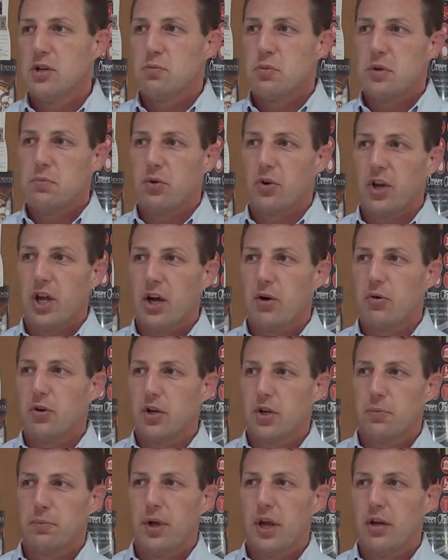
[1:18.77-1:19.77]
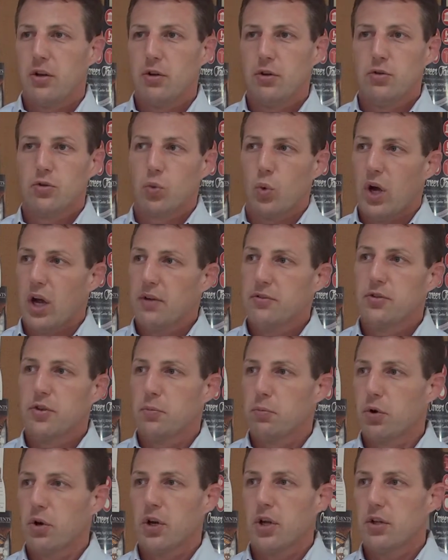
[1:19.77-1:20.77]
people now want to debate whose wife's the
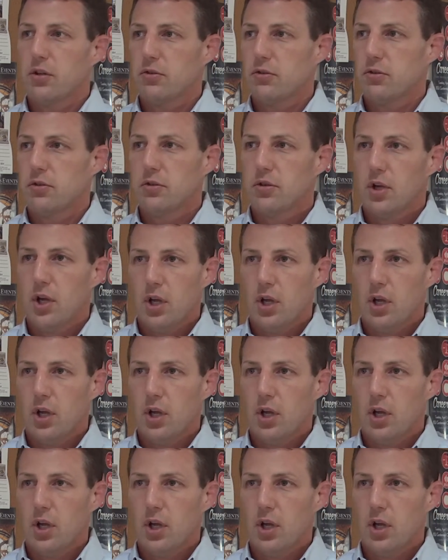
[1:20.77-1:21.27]
prettiest.